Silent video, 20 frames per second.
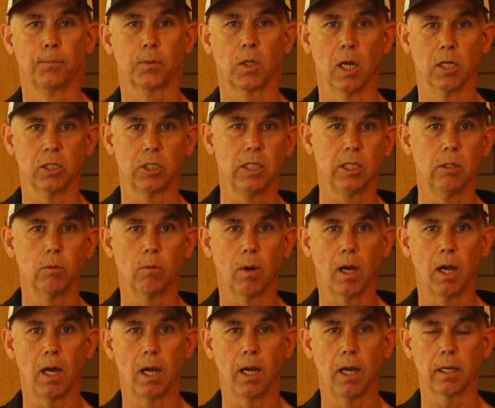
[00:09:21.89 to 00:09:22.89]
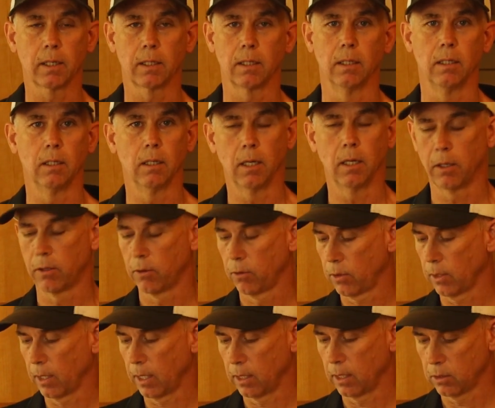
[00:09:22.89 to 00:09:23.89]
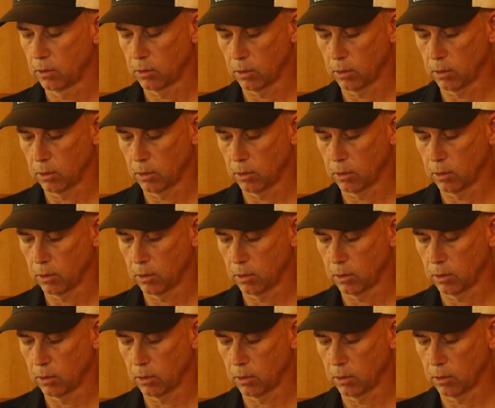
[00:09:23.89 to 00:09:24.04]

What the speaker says: cut sheetrock and other things.